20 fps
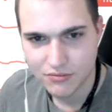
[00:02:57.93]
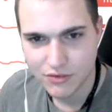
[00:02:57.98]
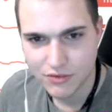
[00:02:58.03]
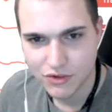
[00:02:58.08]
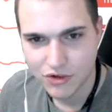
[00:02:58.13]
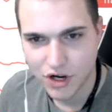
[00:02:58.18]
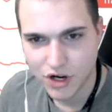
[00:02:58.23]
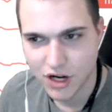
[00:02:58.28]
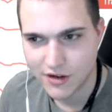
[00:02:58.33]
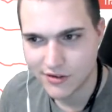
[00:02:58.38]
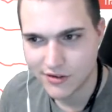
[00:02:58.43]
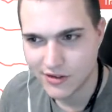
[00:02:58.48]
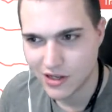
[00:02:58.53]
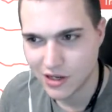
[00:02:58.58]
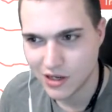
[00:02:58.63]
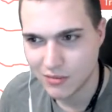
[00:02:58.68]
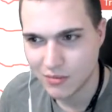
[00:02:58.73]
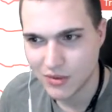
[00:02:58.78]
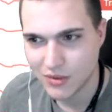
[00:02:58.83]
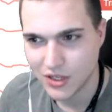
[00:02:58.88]
Tron's
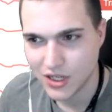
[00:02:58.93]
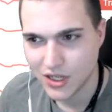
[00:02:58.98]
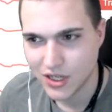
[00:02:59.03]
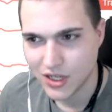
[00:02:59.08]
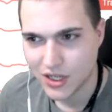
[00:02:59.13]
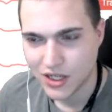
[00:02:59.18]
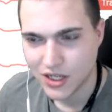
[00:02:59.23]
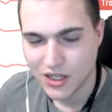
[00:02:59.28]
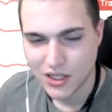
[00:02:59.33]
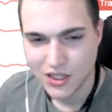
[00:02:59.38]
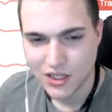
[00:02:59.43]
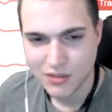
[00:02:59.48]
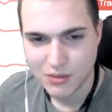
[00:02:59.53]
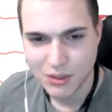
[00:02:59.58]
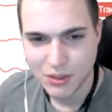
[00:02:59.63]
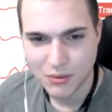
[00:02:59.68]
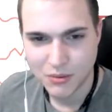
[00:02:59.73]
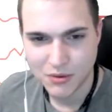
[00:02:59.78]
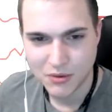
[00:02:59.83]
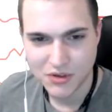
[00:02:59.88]
up.
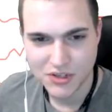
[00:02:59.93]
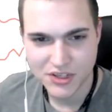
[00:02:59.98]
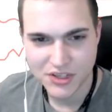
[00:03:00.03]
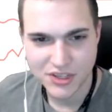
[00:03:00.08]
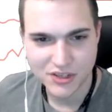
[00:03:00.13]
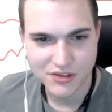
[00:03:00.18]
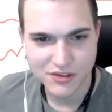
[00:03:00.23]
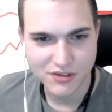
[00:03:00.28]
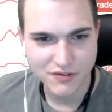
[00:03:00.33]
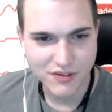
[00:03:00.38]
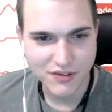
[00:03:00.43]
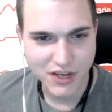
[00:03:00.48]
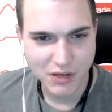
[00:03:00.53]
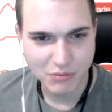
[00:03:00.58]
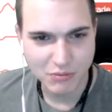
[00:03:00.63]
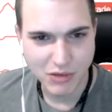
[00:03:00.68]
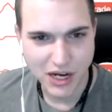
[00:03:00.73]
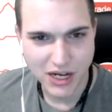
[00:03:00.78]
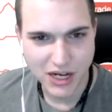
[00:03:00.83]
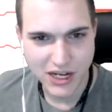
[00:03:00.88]
People were, there's a
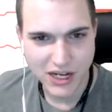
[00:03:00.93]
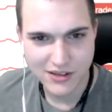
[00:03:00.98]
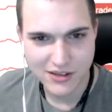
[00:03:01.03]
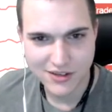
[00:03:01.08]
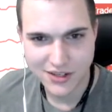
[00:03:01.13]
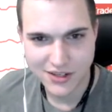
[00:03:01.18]
fake Binance